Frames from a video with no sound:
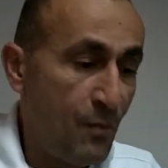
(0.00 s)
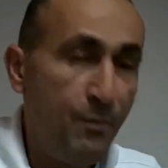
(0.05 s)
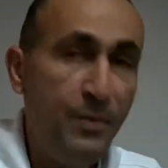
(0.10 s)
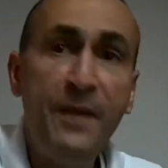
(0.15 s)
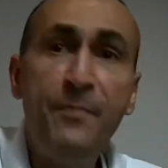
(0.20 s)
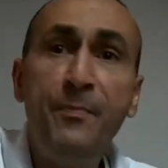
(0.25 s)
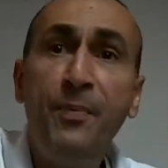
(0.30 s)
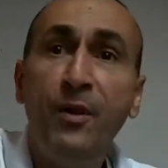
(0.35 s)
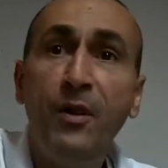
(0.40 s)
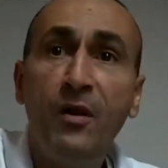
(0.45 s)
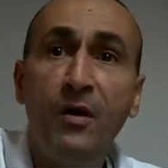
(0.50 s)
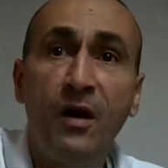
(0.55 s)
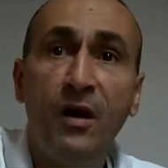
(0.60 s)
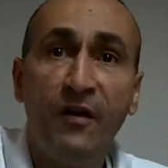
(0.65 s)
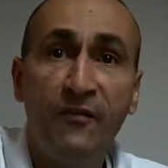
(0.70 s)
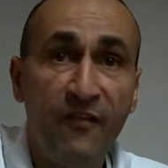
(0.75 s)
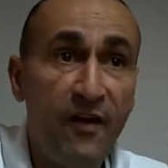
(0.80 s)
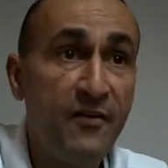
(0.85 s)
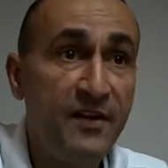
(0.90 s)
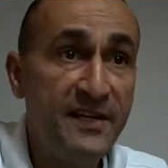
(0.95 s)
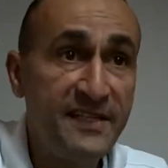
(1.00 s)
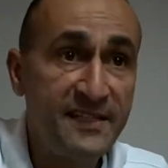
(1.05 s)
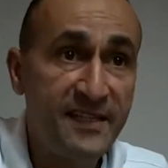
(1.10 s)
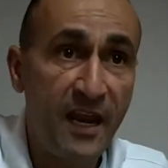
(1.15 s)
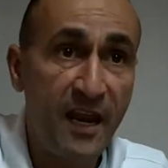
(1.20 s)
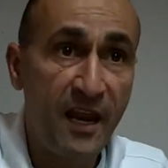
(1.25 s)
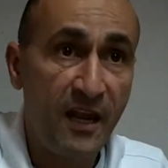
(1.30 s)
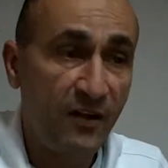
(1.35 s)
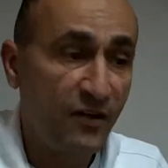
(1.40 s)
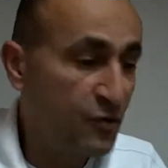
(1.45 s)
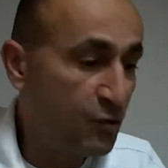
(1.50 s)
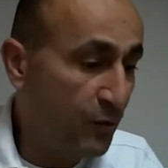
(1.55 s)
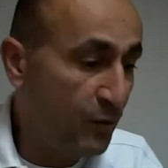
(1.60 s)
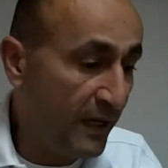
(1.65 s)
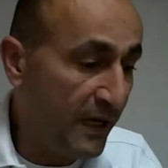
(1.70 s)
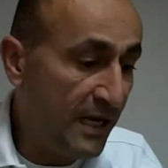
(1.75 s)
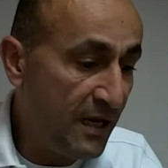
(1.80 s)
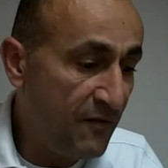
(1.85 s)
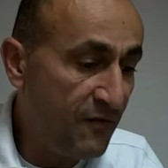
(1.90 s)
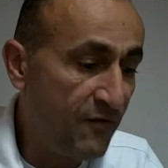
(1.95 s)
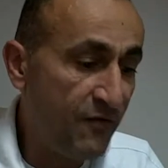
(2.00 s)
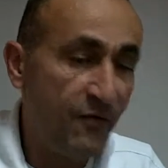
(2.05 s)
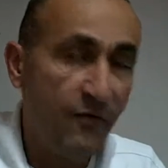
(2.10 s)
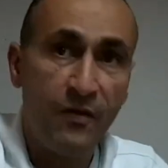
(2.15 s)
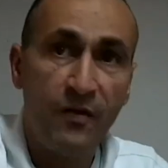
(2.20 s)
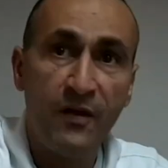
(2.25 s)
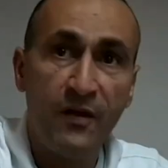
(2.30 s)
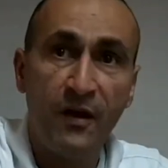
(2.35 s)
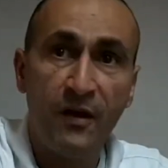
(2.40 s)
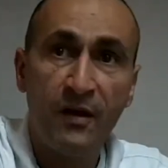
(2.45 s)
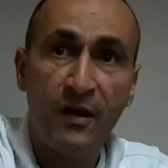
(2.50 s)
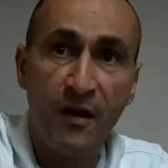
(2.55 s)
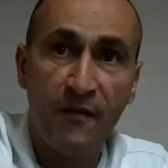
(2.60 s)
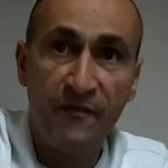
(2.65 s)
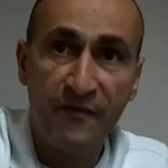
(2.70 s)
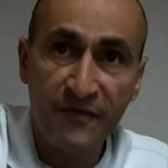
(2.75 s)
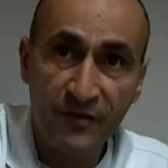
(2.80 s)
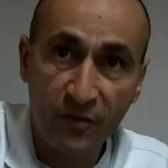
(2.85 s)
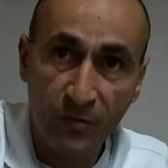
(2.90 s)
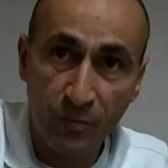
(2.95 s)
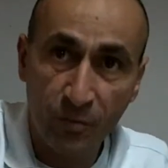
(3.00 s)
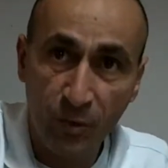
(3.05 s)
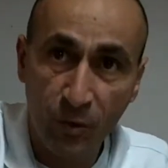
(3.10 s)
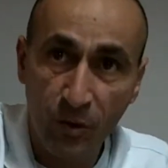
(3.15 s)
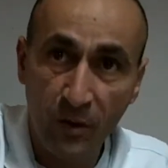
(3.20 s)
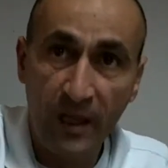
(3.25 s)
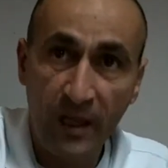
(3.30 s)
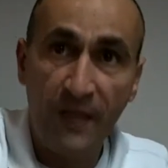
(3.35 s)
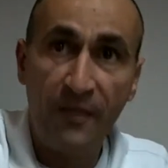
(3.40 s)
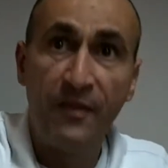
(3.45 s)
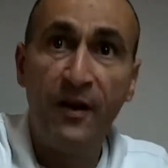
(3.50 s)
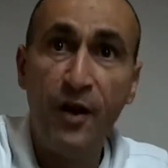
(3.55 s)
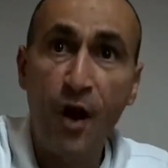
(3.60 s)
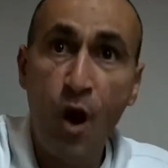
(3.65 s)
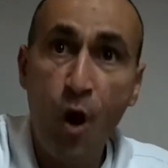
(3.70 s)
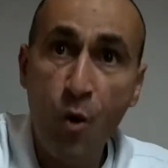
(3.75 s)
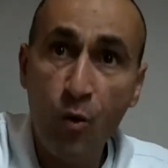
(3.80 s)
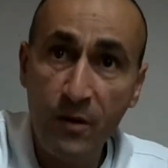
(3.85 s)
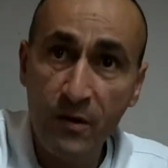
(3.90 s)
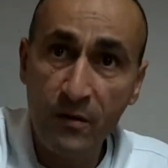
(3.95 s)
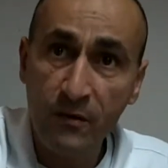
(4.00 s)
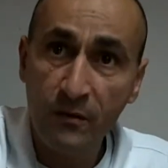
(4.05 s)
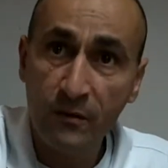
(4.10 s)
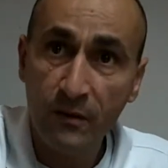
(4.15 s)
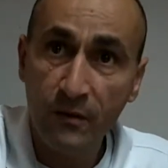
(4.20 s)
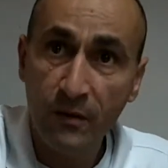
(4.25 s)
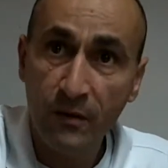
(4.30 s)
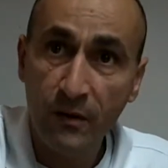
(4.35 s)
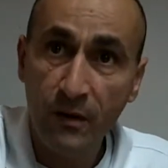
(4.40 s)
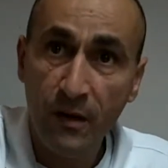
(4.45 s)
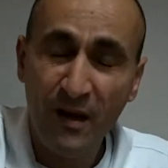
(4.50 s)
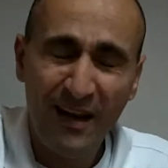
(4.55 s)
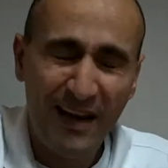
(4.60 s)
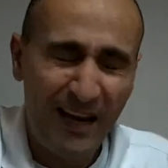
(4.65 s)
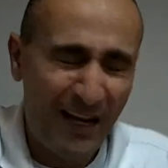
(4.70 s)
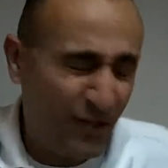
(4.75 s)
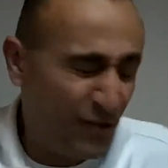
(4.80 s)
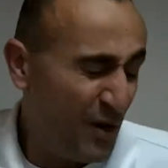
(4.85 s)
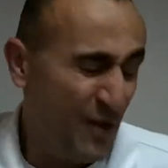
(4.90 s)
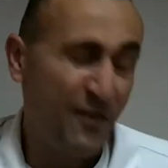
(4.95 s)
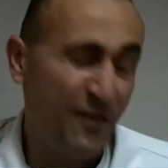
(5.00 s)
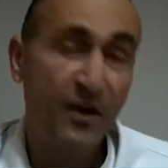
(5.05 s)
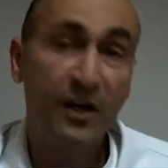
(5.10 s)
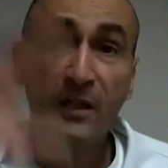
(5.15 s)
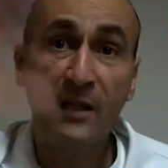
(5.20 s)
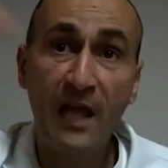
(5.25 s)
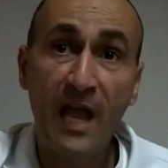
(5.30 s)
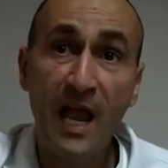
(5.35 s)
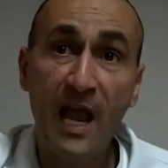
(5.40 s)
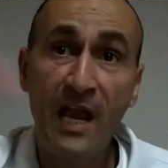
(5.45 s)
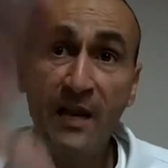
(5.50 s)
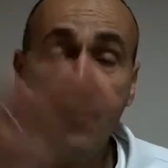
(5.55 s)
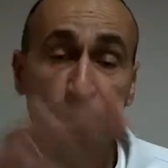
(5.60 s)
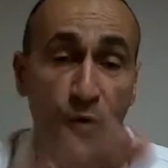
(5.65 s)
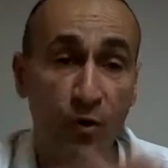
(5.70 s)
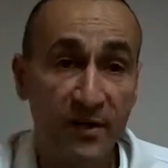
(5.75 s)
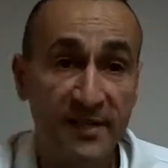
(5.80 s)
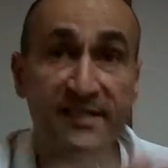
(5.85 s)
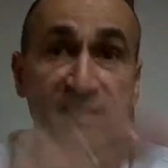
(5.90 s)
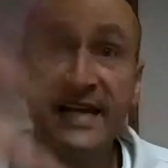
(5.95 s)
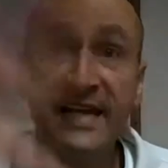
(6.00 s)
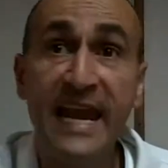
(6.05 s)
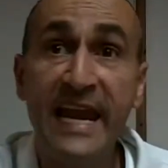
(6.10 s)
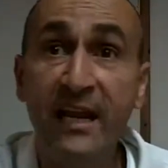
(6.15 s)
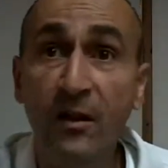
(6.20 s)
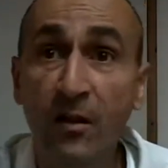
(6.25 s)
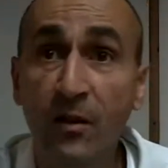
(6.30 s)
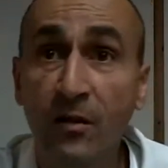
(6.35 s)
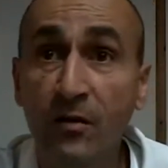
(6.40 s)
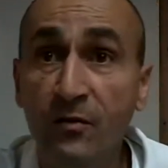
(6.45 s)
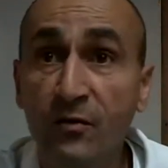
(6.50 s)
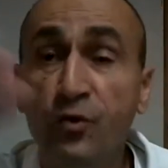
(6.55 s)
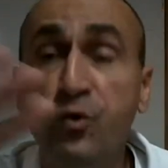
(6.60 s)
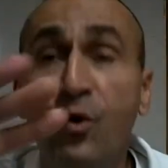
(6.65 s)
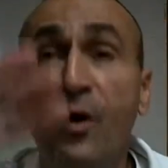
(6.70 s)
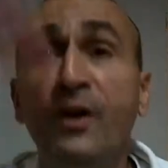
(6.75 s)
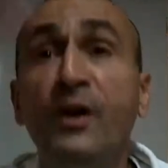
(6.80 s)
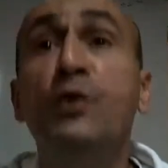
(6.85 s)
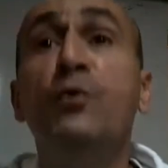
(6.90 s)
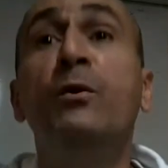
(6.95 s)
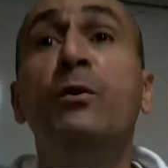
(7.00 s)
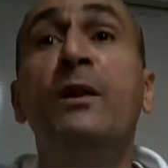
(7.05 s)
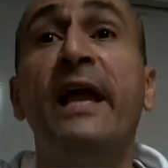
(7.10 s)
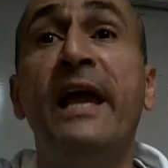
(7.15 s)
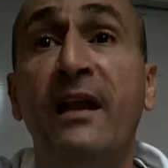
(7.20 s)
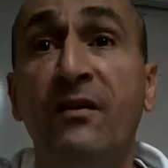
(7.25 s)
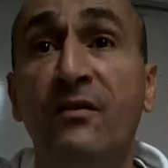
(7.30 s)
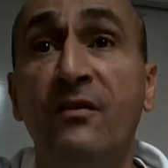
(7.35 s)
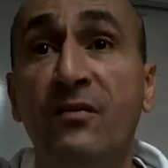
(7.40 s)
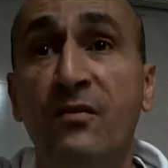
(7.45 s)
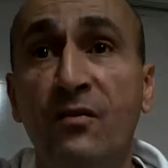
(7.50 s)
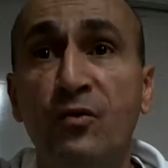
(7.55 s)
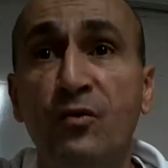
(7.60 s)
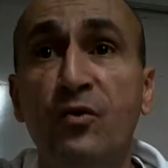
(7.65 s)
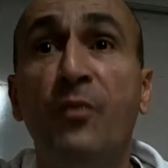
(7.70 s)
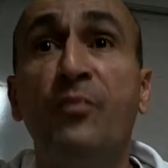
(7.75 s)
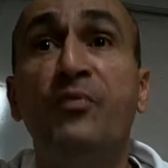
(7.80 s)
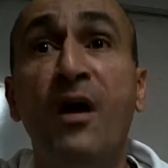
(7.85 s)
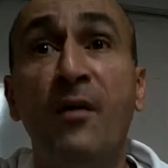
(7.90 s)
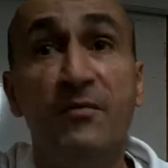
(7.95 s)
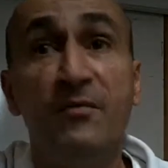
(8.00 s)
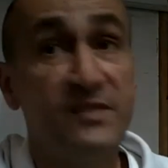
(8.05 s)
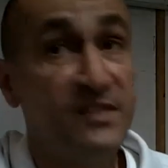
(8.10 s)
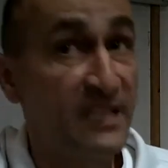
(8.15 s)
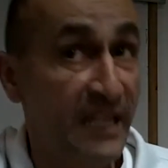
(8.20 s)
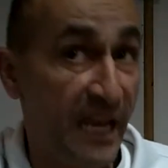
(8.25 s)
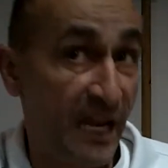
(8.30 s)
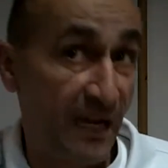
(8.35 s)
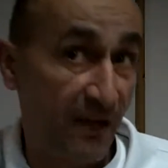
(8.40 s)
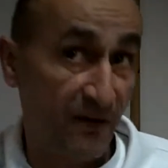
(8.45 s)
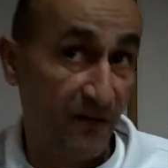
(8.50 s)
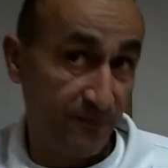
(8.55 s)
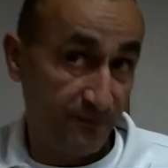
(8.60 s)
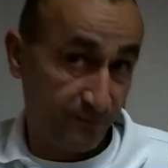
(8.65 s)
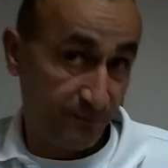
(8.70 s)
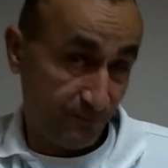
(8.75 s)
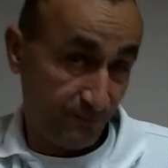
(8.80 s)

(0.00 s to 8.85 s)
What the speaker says: people are very scared to leave the comfortable and the known and to either climb or sail to a new land, to a promised land.